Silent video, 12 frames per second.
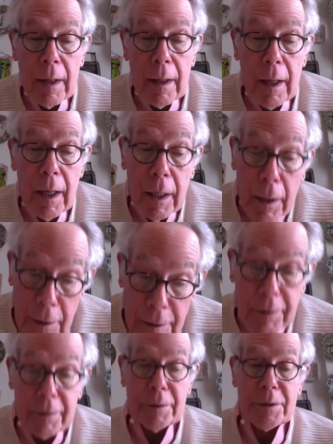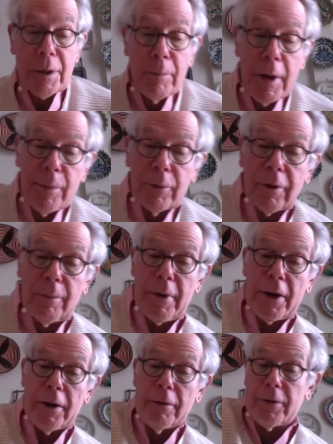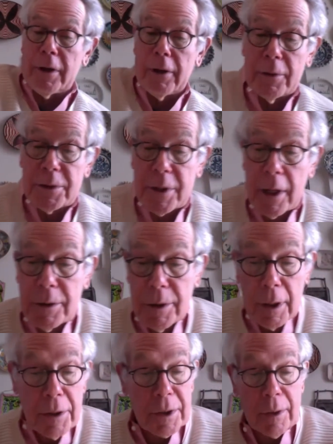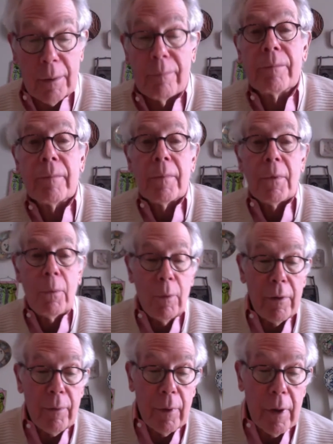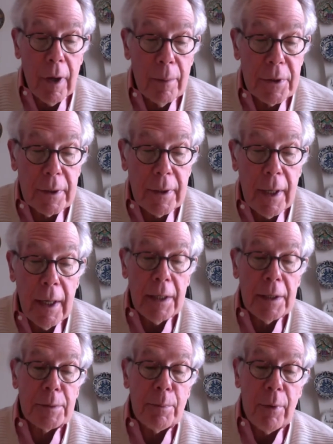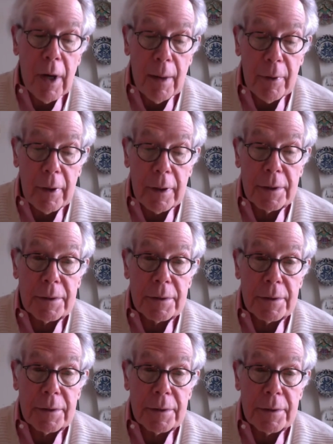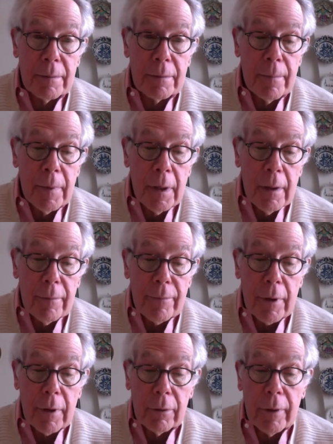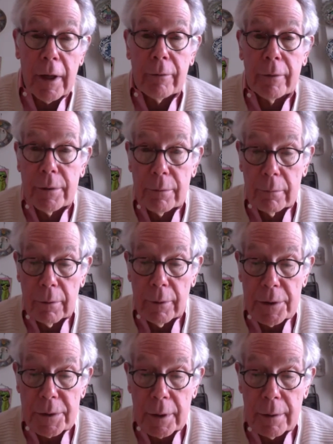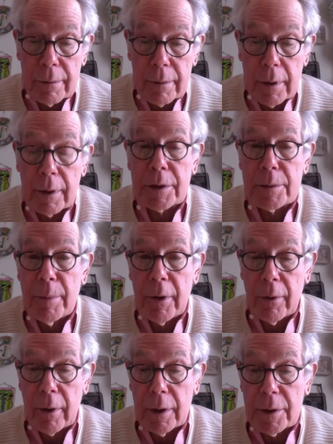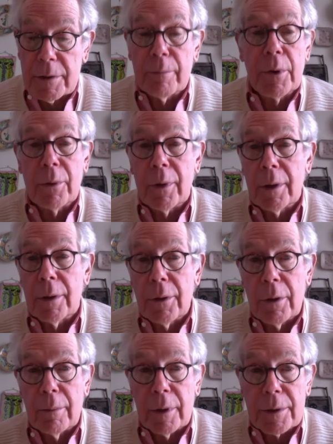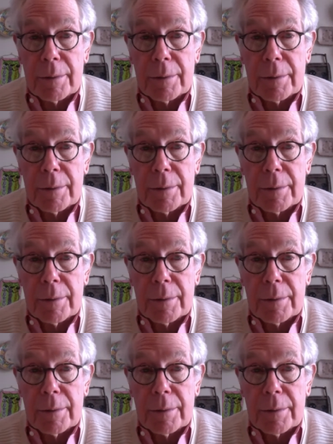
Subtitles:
And some people are better than others at judging whether an object has properties that are likely to elicit an experience of beauty in humans.